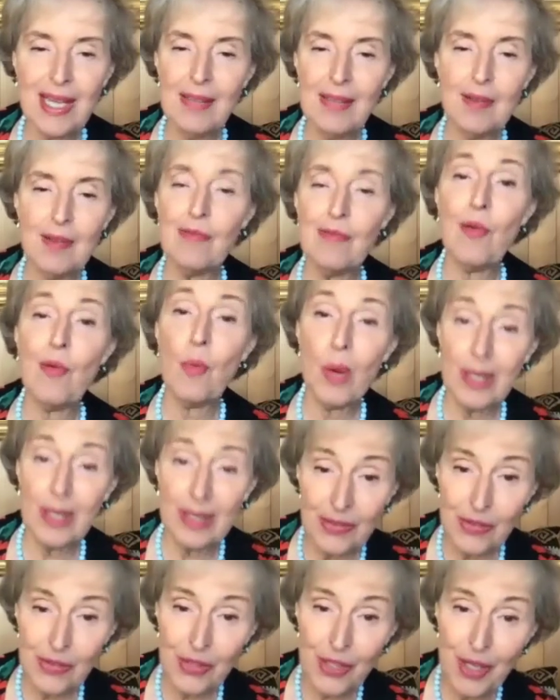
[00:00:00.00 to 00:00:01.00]
in the
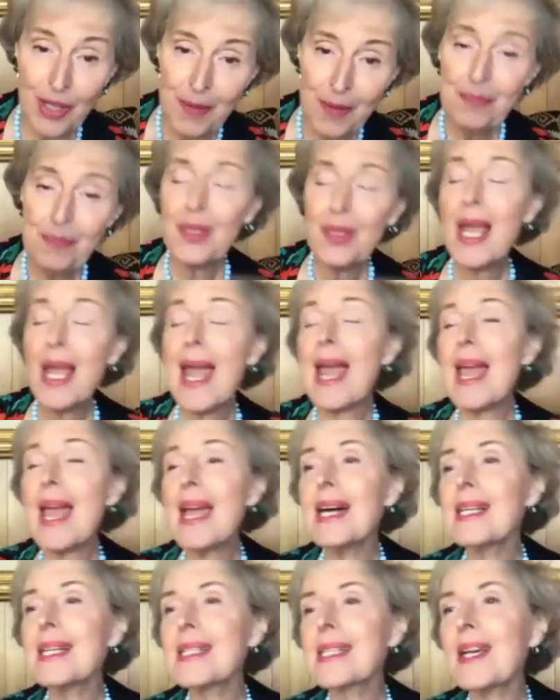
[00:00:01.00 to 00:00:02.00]
40s,
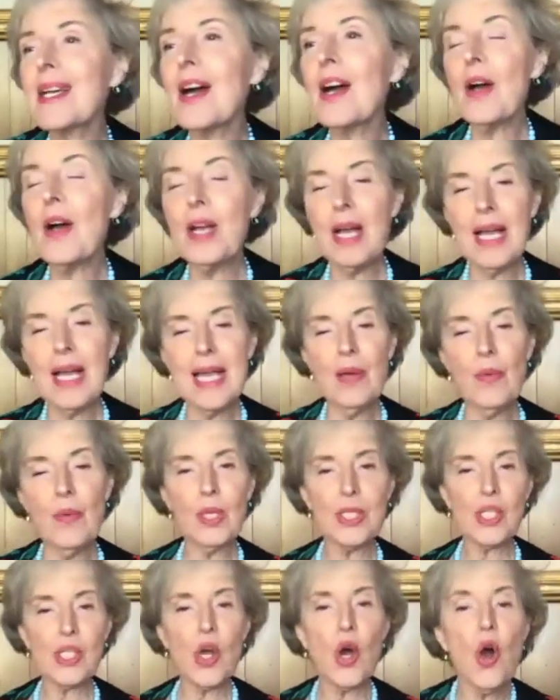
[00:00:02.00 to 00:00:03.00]
and it
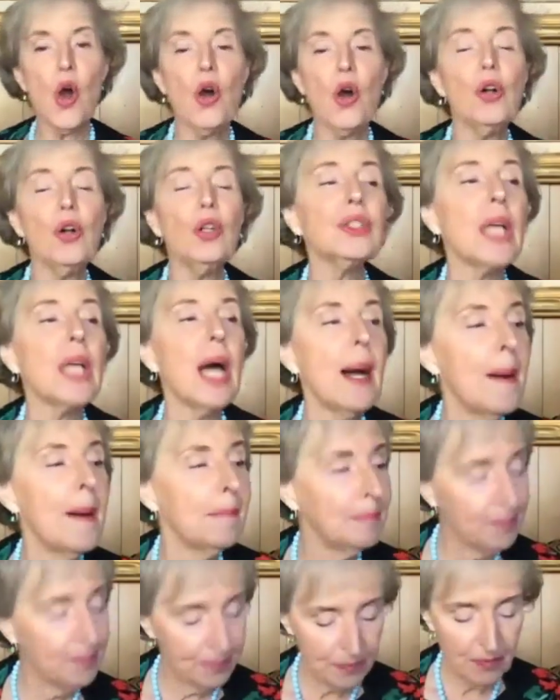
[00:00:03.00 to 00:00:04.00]
was called
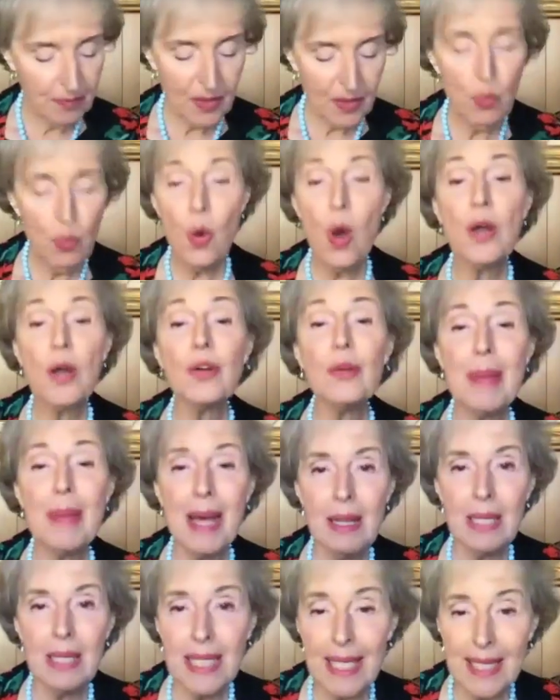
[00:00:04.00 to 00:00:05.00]
water
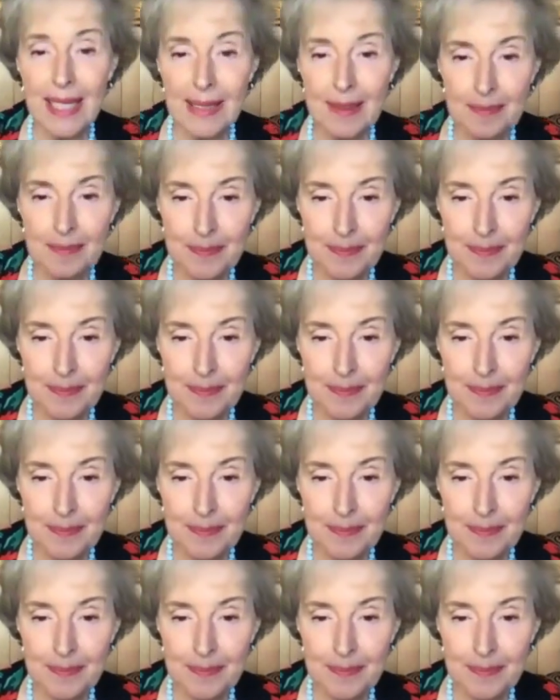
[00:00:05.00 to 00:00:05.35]
ballet.